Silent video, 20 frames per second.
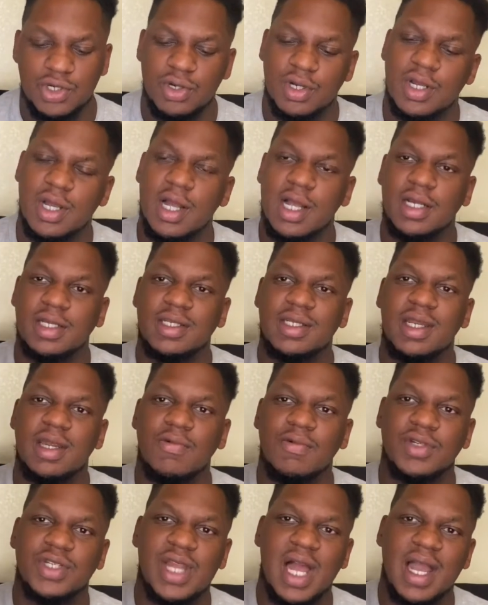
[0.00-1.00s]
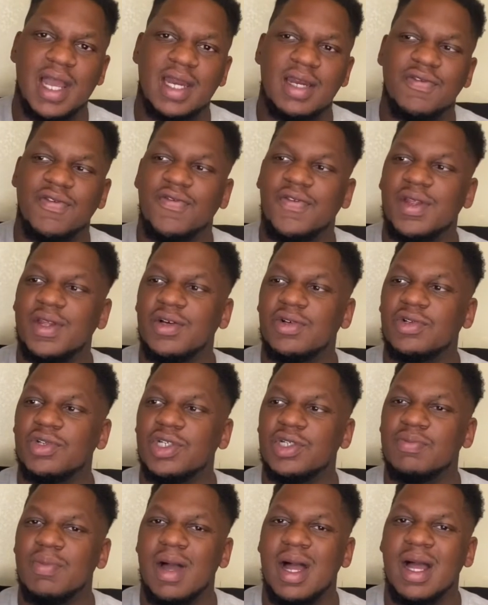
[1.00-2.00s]
content, which I can feel
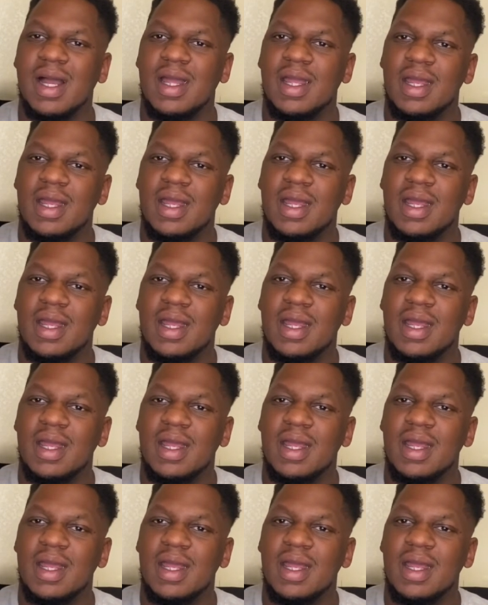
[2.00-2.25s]
just by,